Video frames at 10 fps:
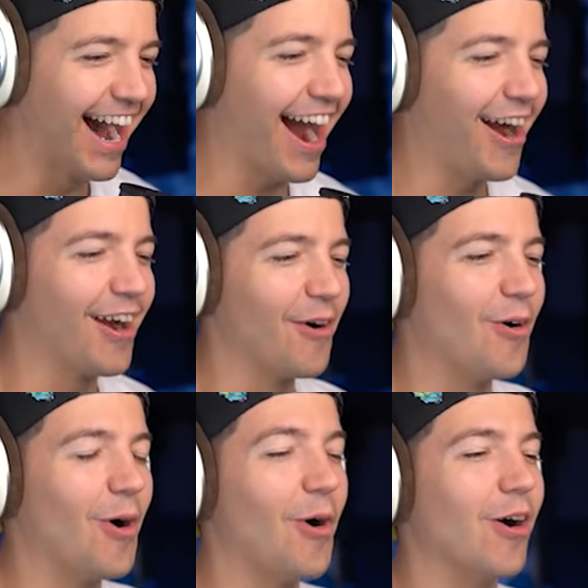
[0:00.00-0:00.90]
All right,
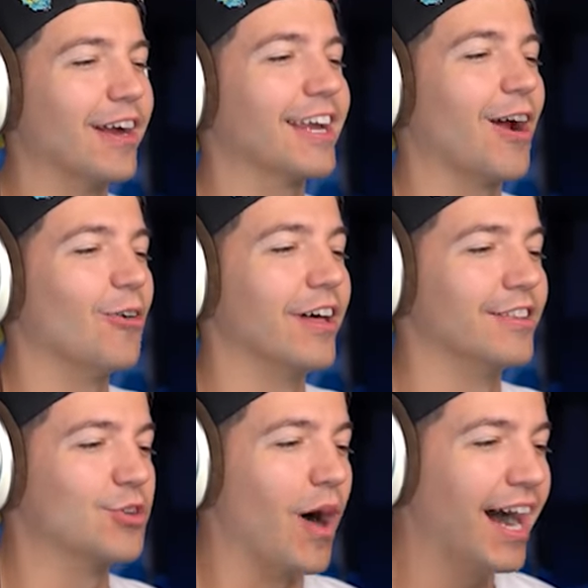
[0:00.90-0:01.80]
whoa, whoa, whoa. Okay, hold
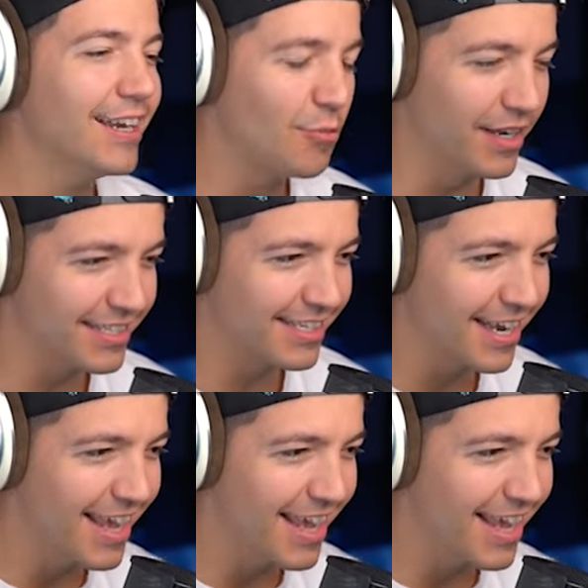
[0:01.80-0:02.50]
on. So I went